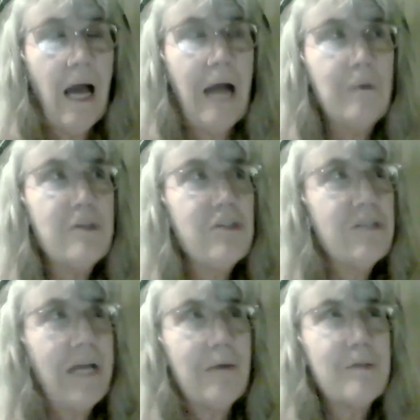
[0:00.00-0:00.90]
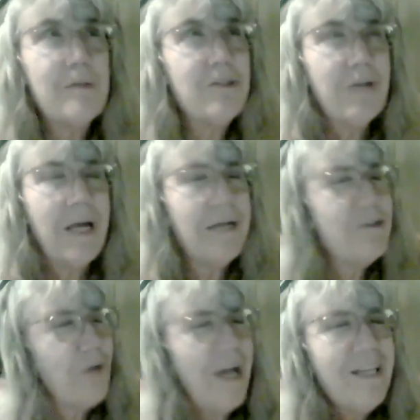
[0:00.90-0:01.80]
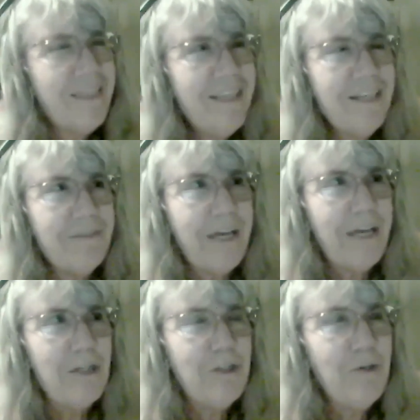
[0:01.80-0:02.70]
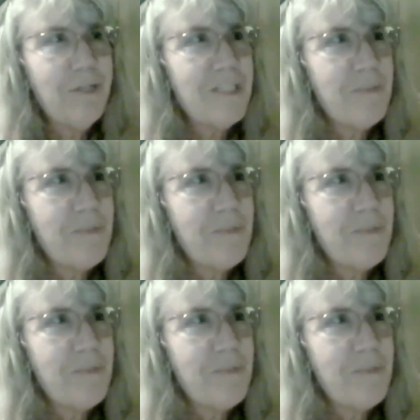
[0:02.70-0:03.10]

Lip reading: was trying to think of how to do this,